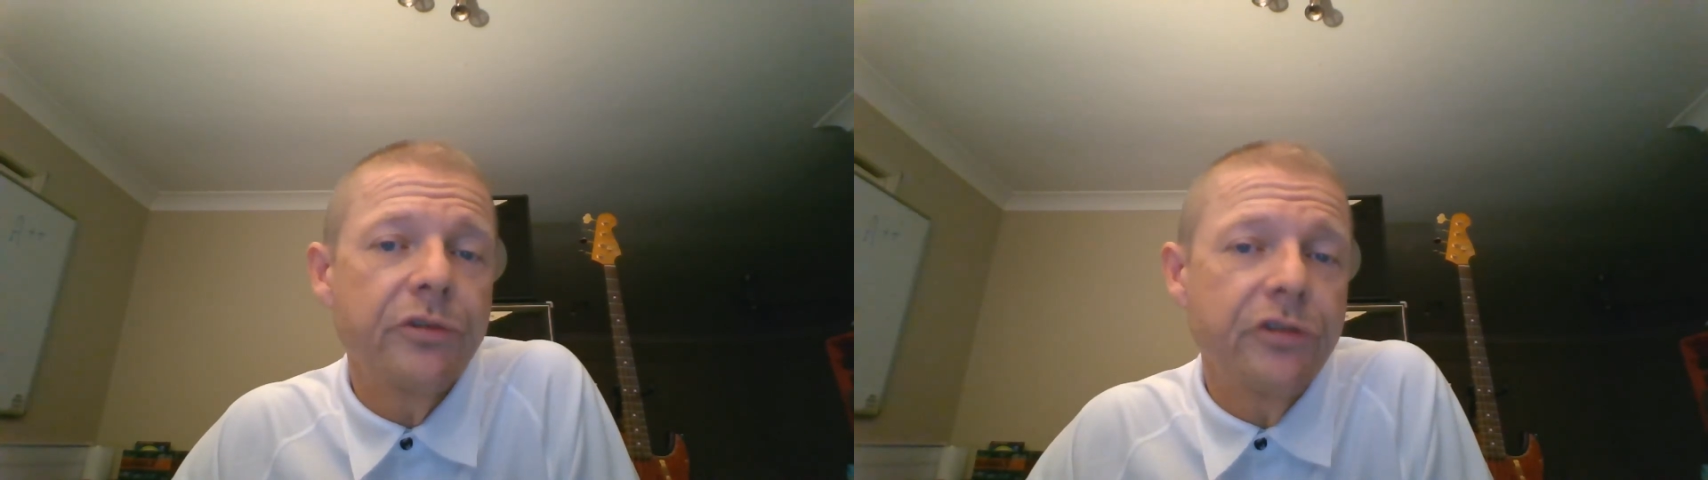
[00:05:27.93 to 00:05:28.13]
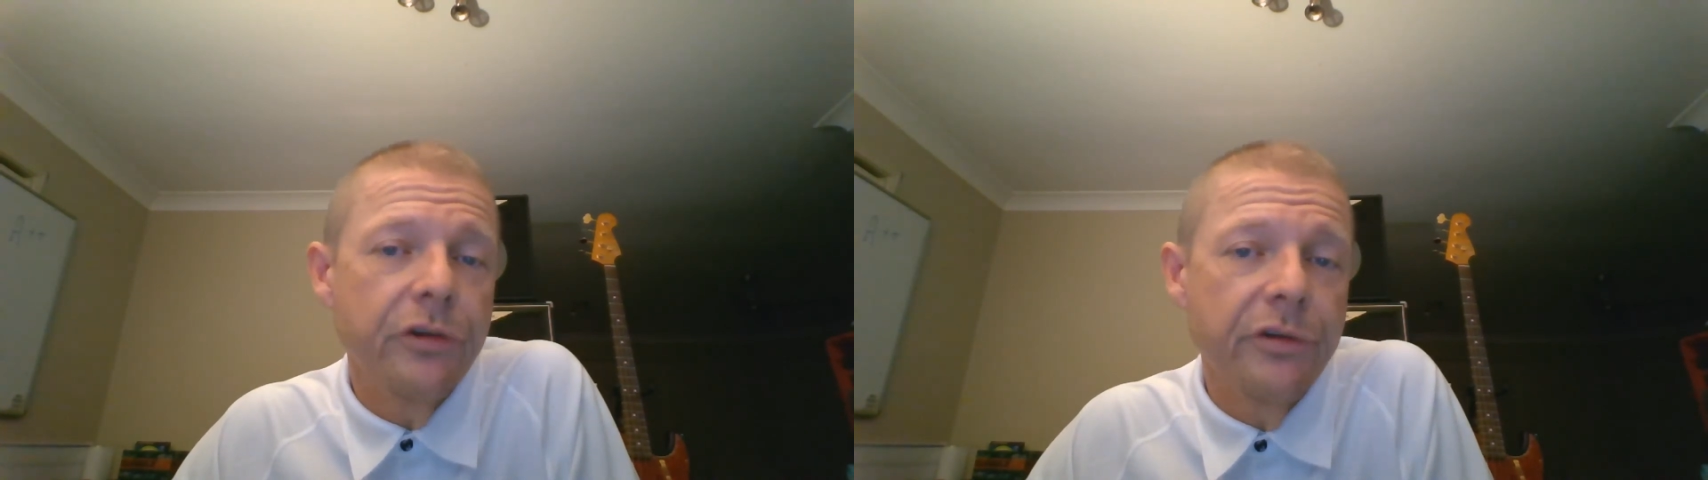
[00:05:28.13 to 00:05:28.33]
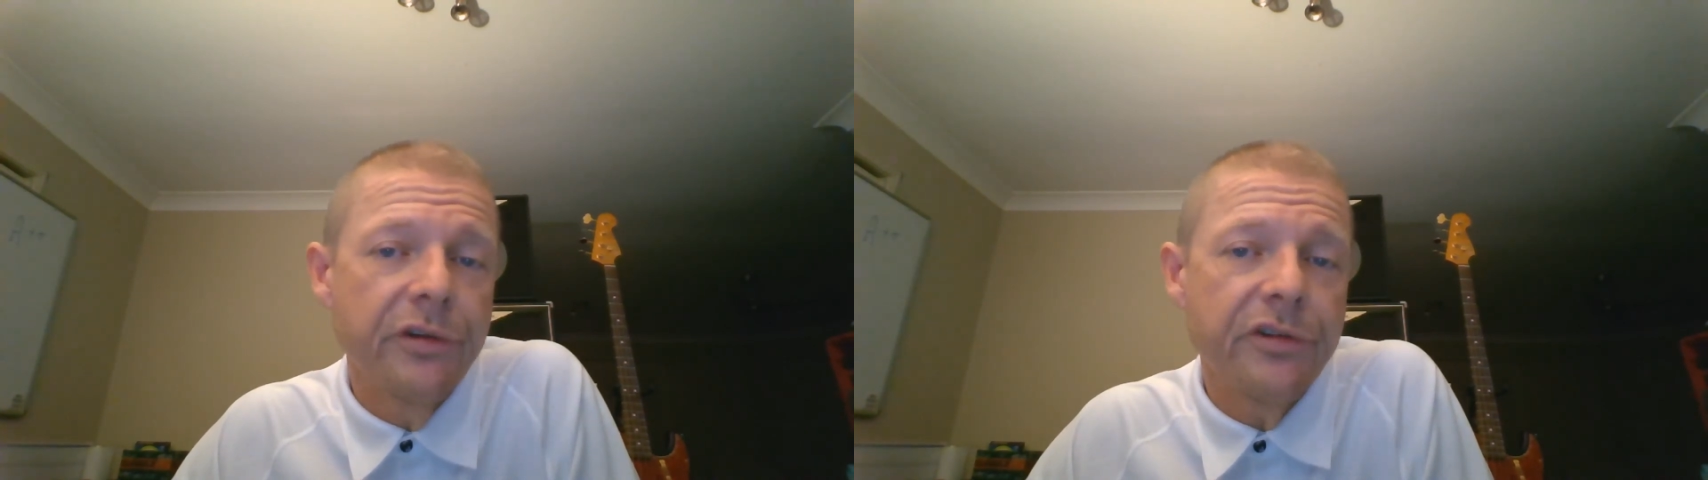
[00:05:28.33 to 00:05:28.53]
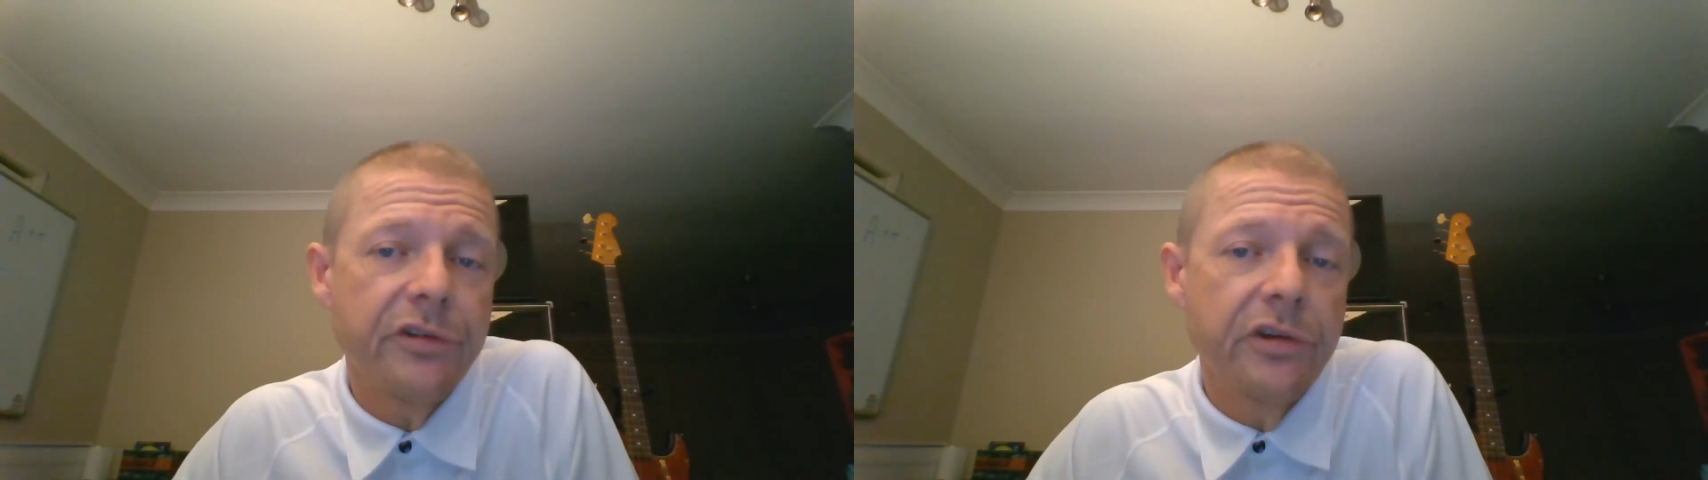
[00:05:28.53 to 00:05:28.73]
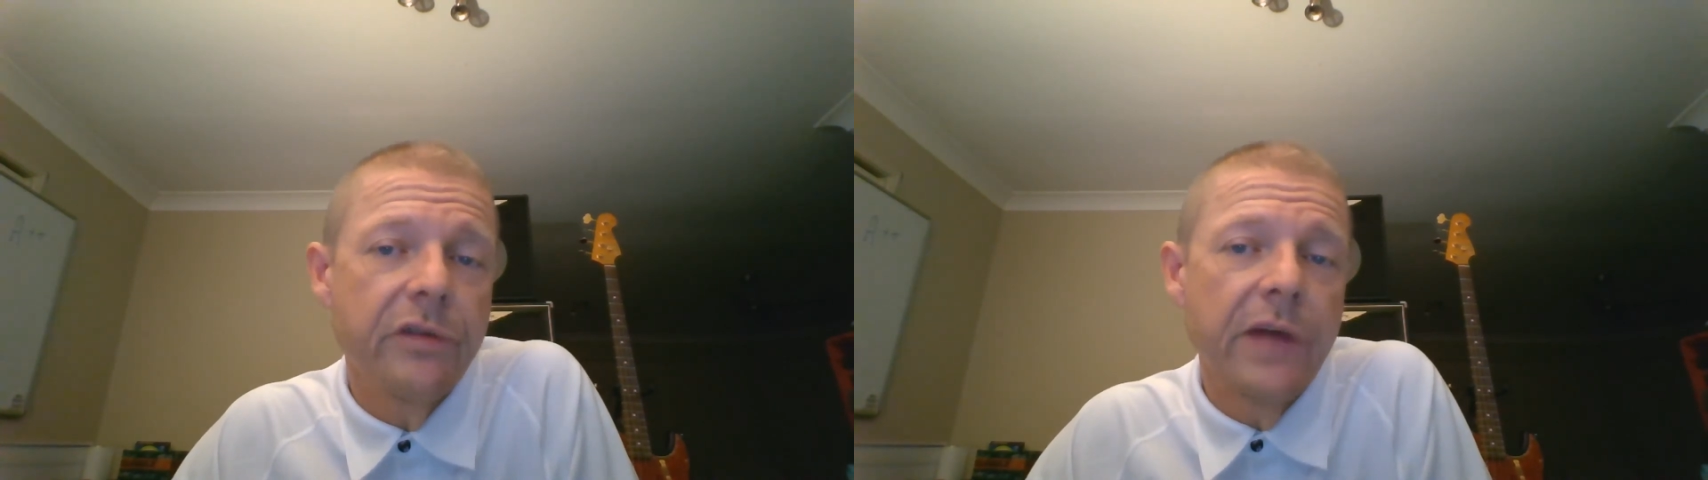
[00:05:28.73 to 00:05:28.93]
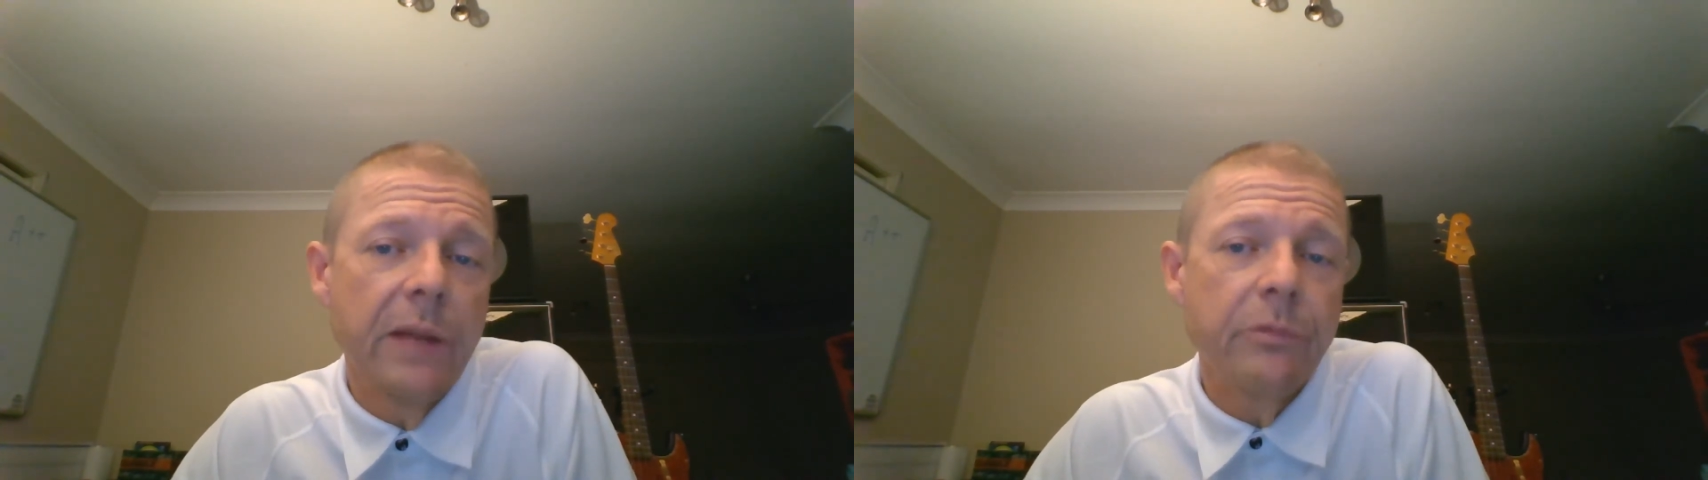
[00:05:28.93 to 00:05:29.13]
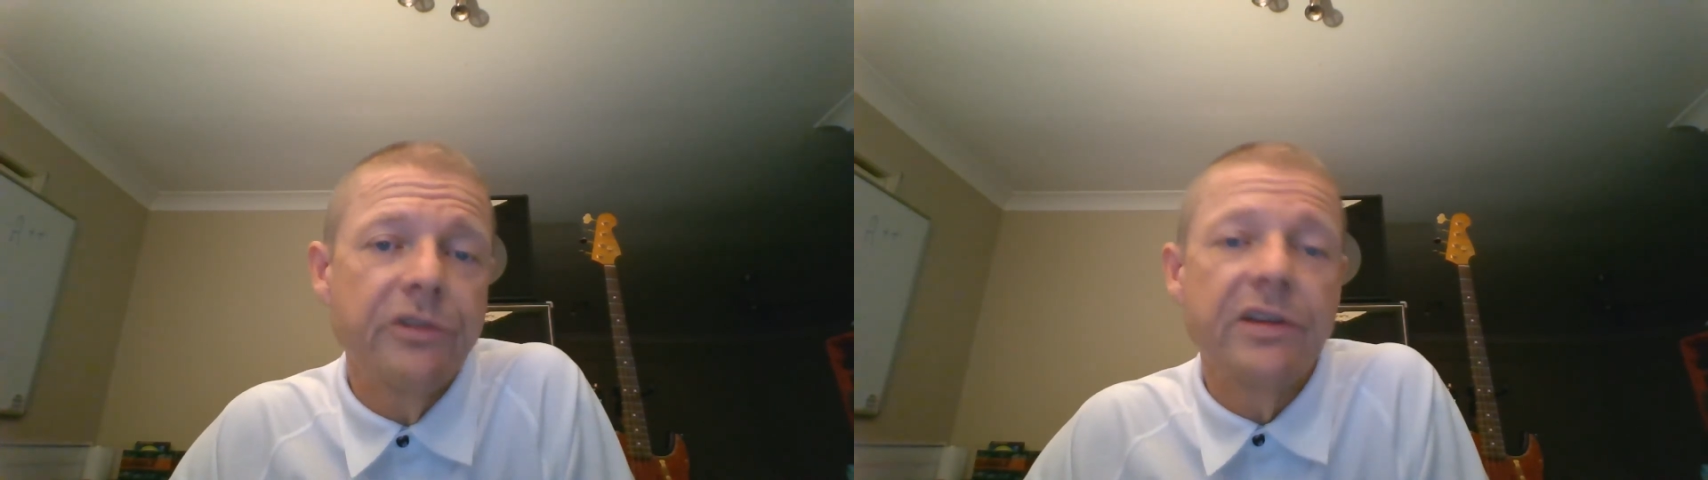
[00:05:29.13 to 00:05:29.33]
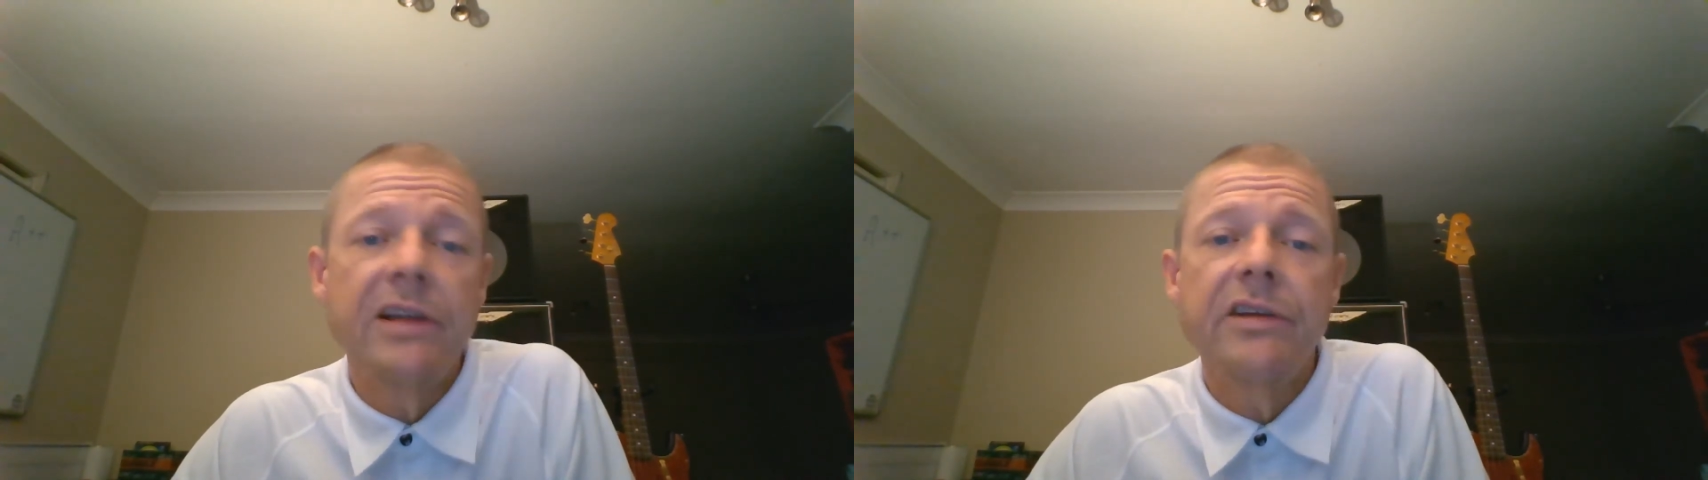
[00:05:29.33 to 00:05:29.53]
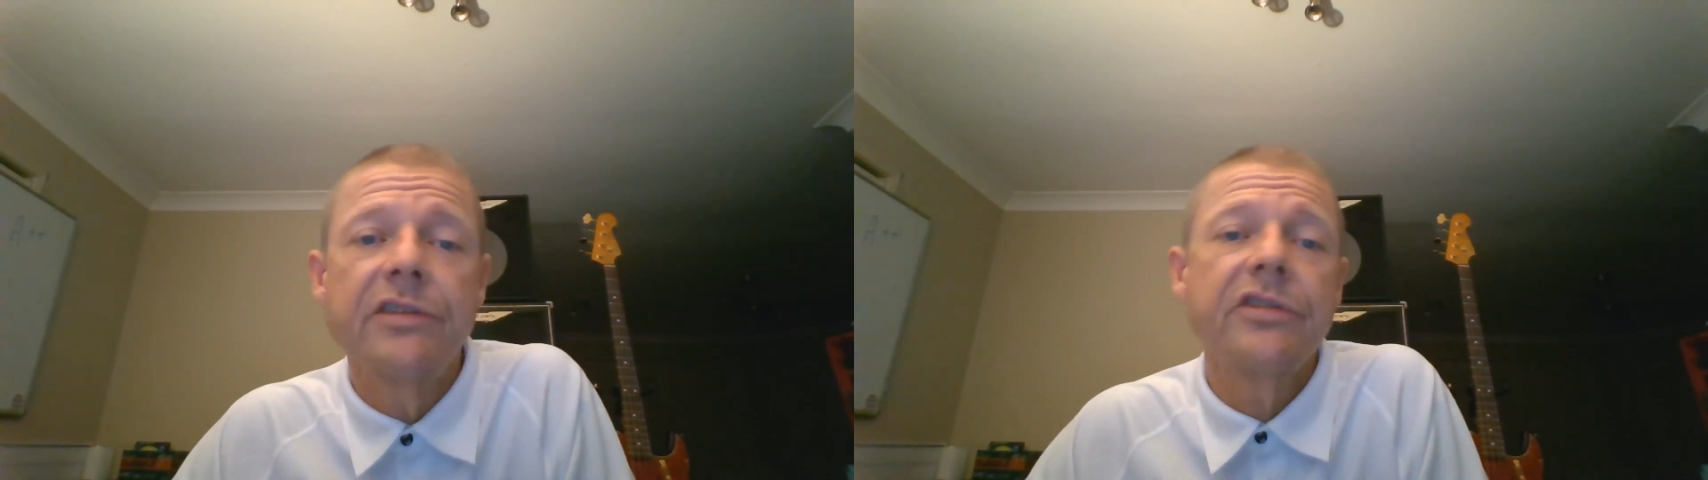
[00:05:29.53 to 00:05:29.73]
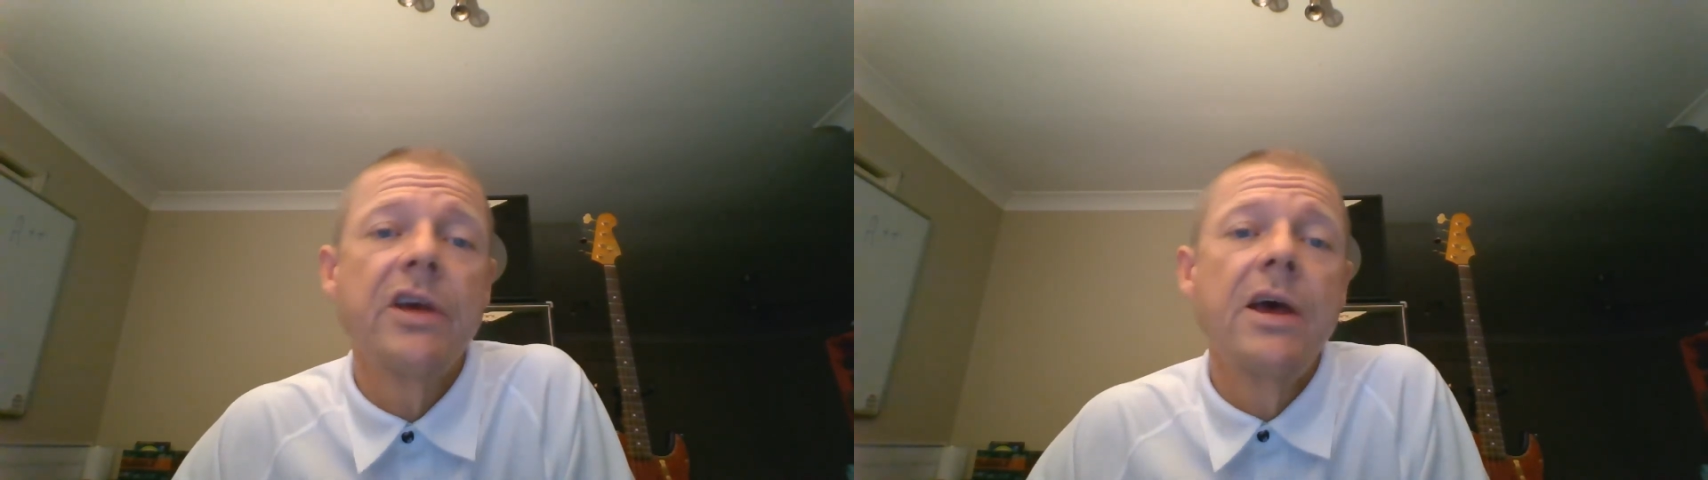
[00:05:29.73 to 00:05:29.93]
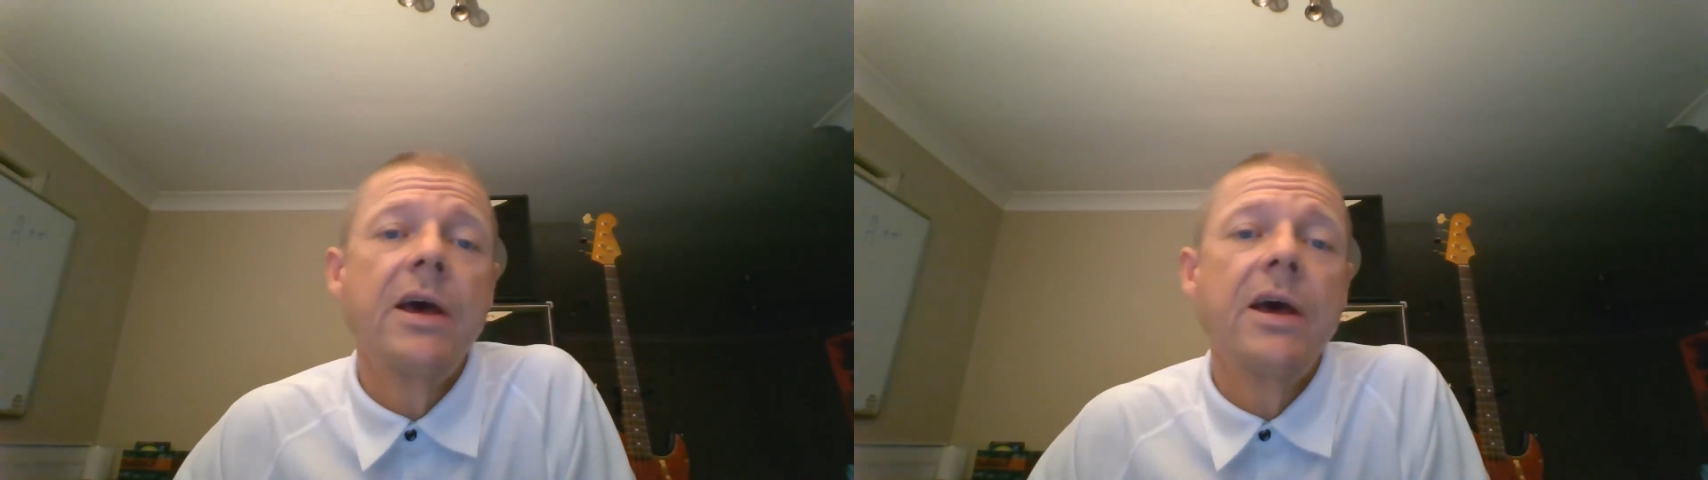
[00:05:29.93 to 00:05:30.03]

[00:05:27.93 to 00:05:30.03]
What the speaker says: students to develop resilience